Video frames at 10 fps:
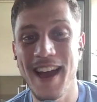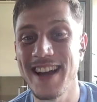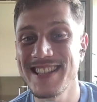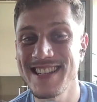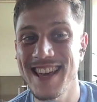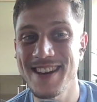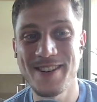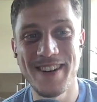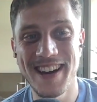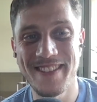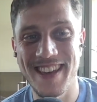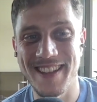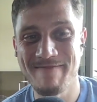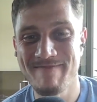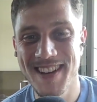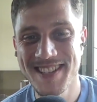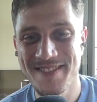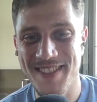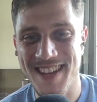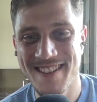I did get caught out there
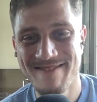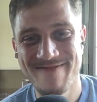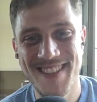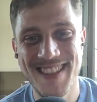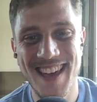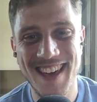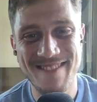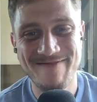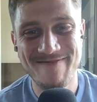massively. Yeah.